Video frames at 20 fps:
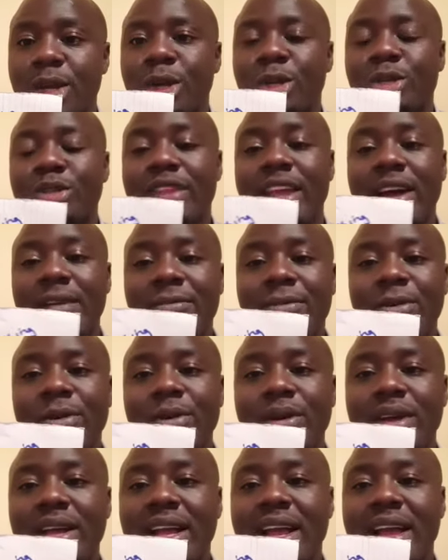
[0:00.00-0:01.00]
So
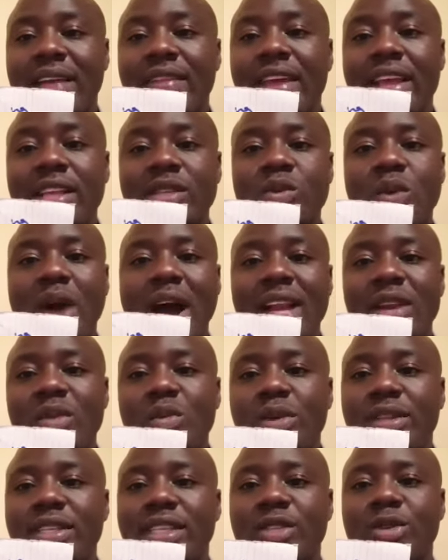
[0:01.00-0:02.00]
therefore, there is one
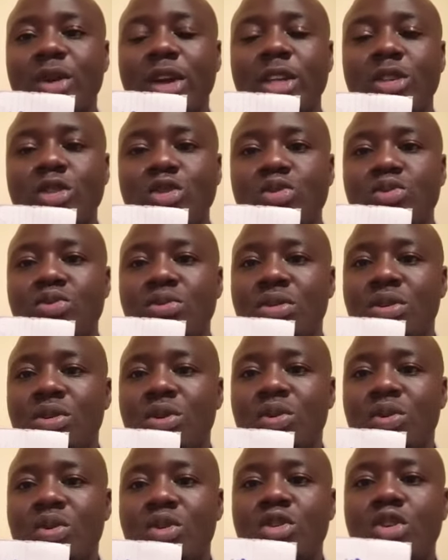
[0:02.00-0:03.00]
which is going to
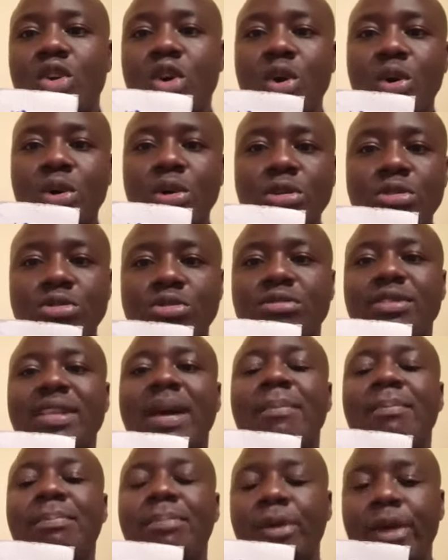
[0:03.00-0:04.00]
go to
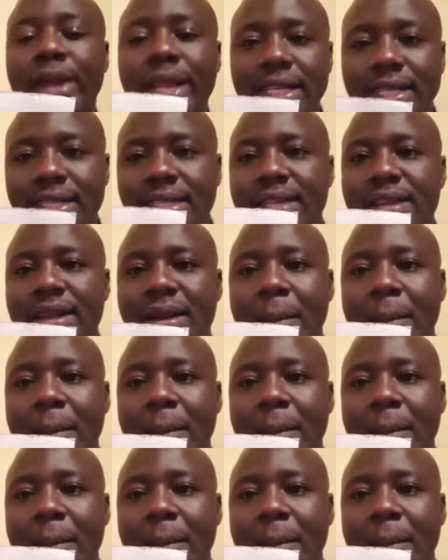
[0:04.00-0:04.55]
some point.